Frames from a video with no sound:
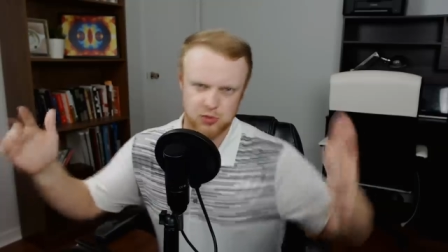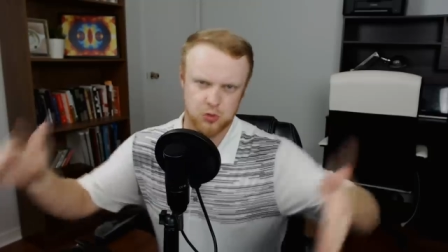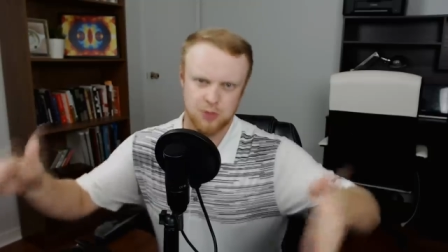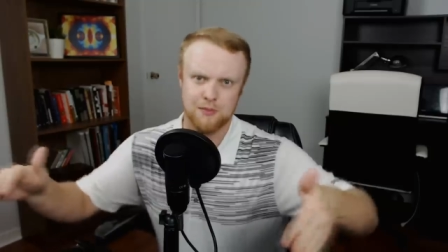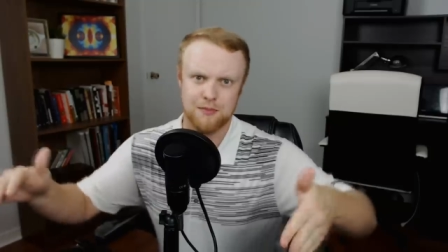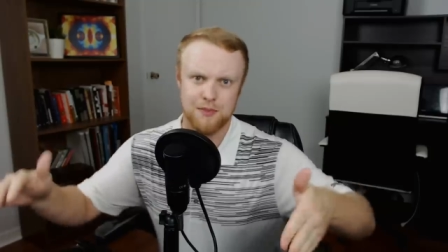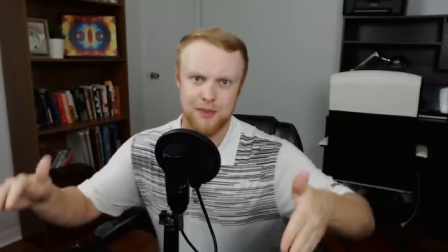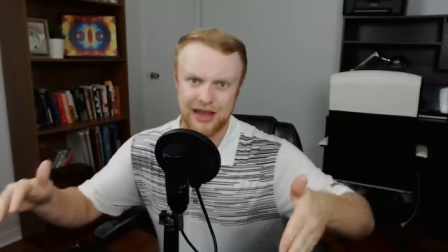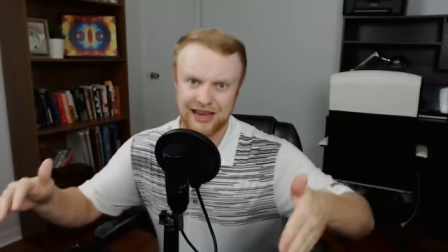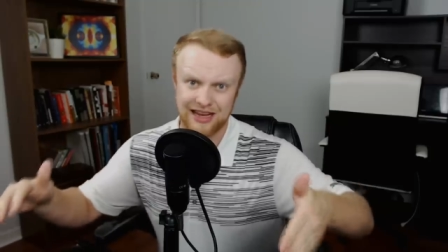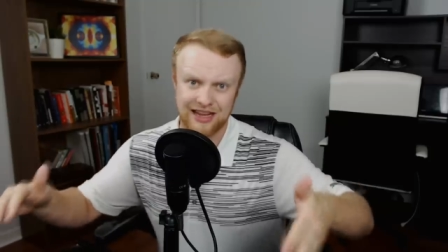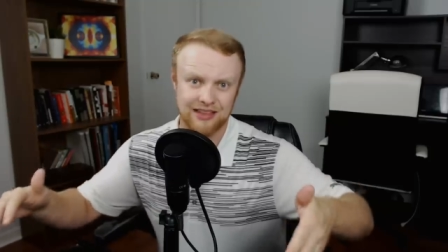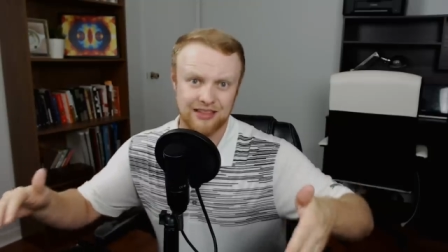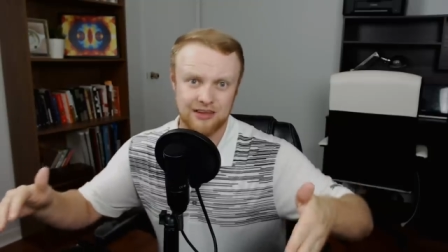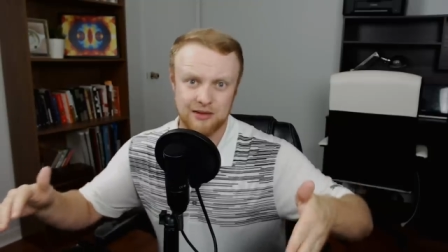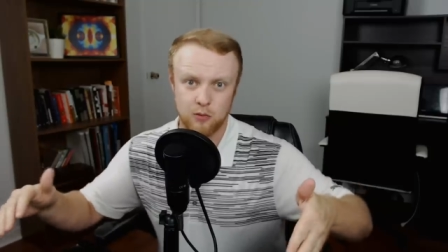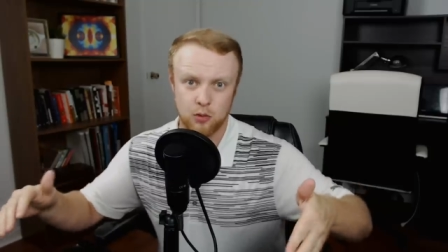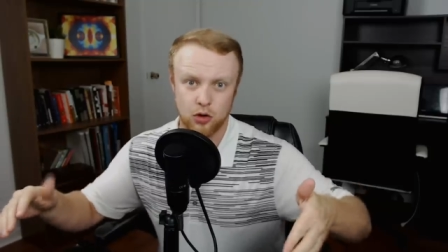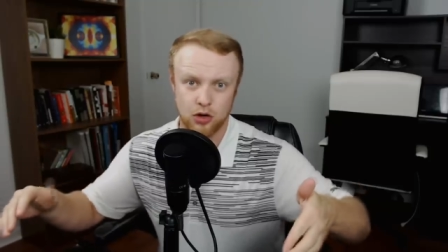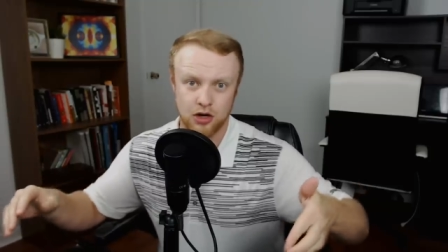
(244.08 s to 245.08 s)
were making
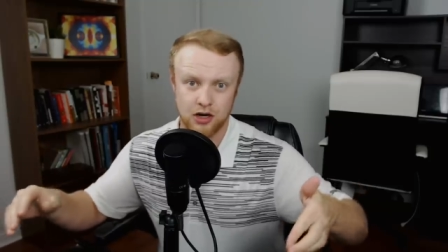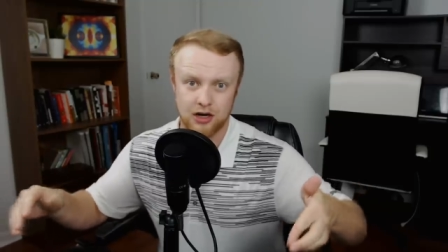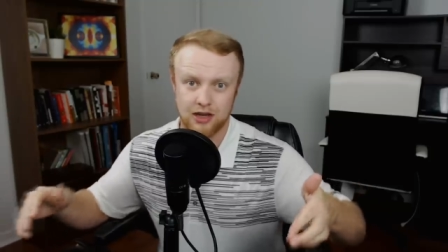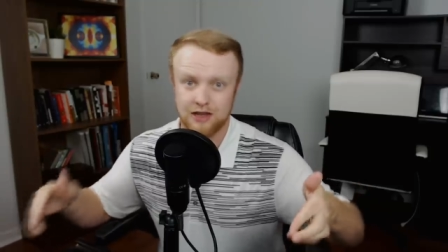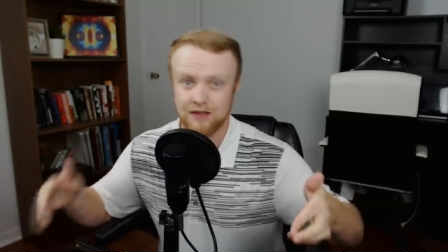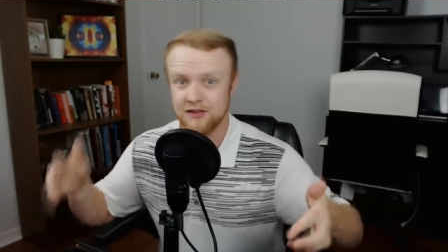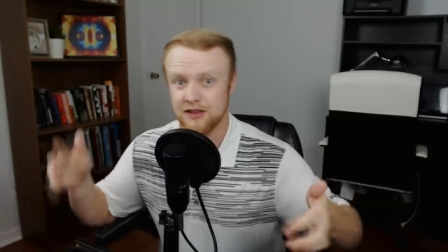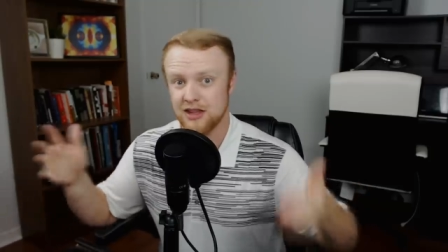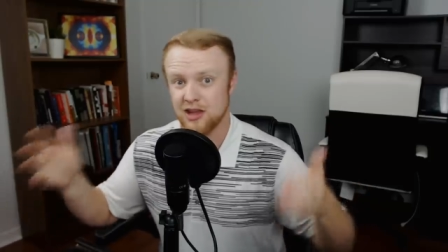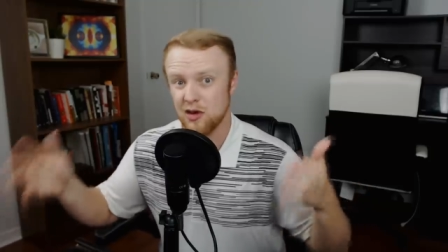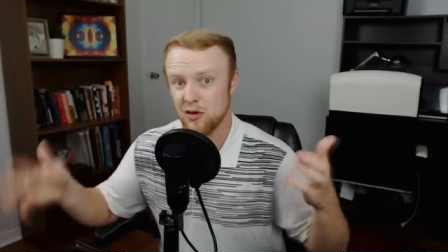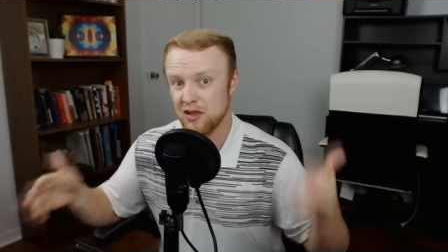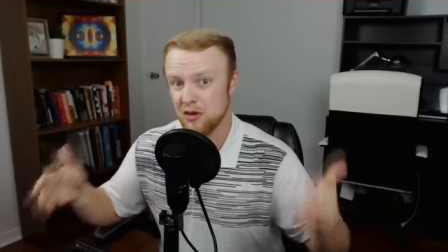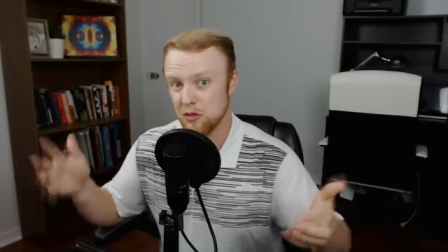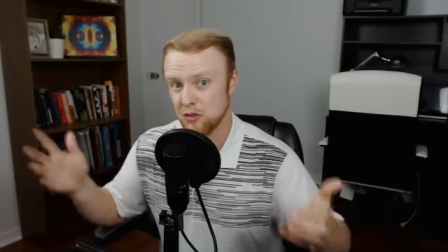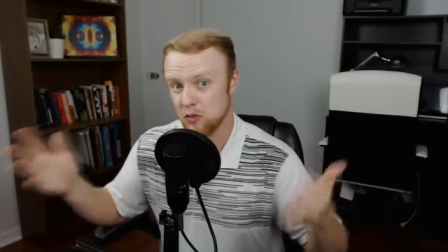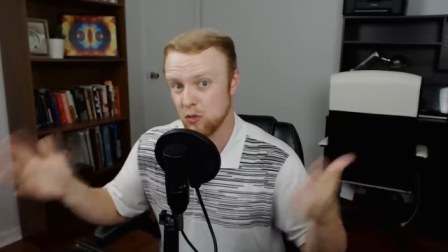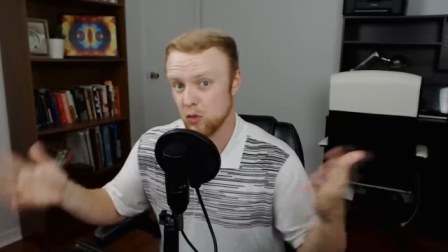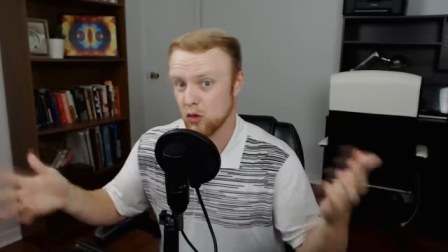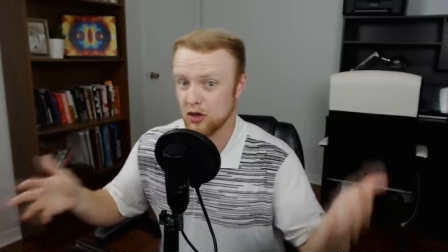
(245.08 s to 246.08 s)
them work, even though they
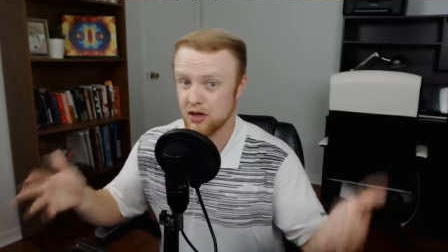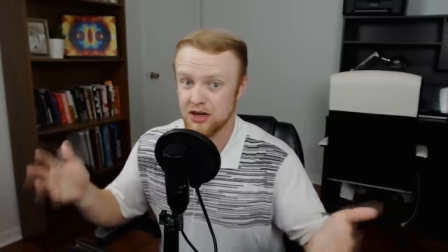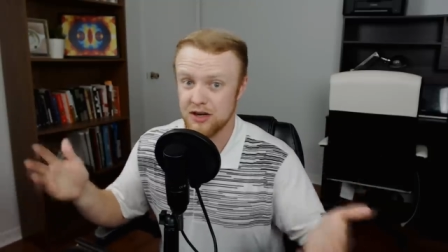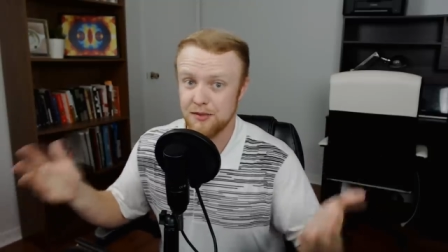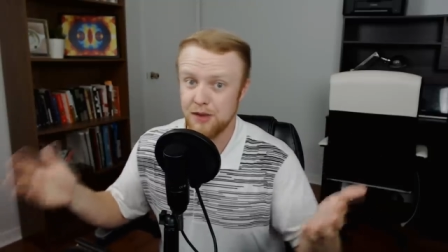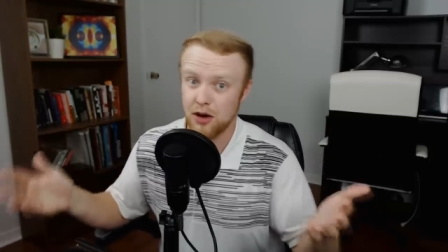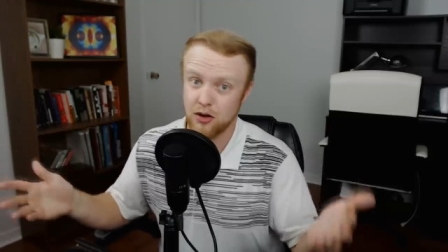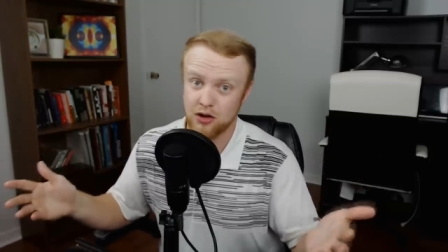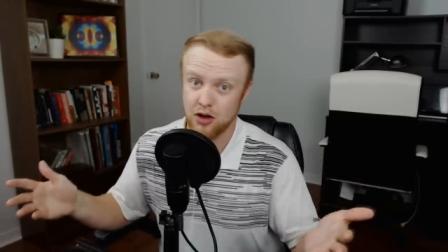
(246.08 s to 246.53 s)
were worried about